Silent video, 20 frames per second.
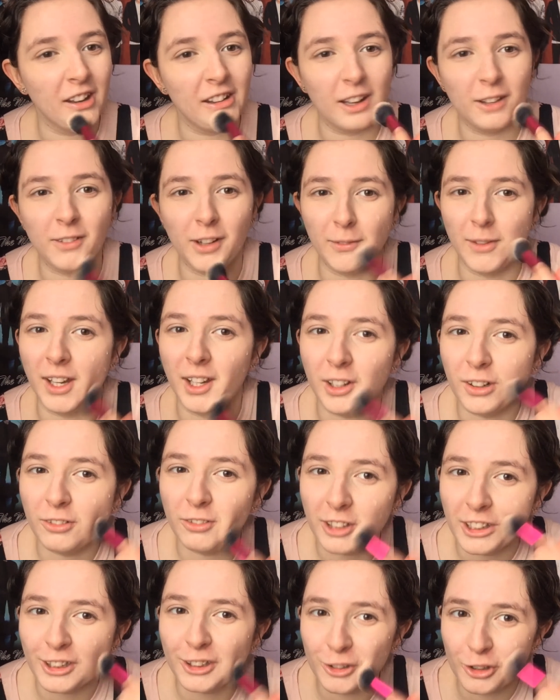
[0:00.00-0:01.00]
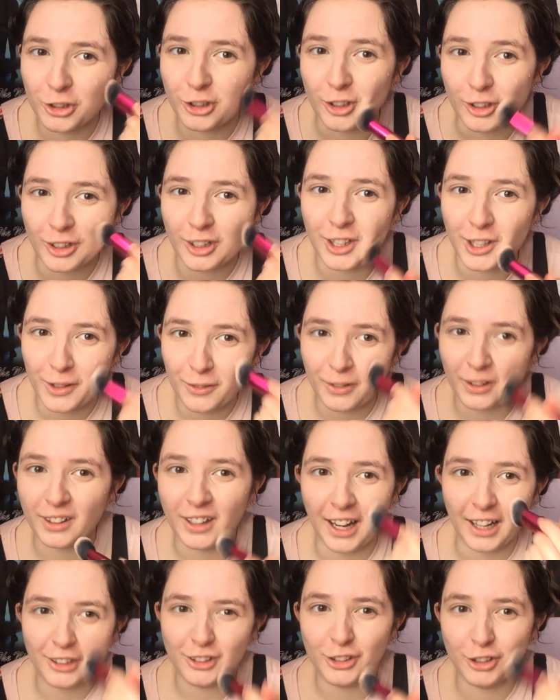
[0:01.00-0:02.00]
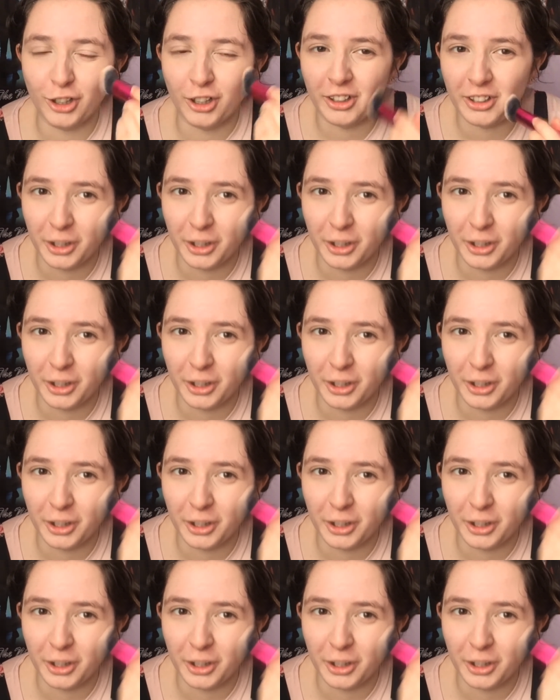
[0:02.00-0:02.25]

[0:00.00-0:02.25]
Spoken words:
in my makeup videos, just keep it natural.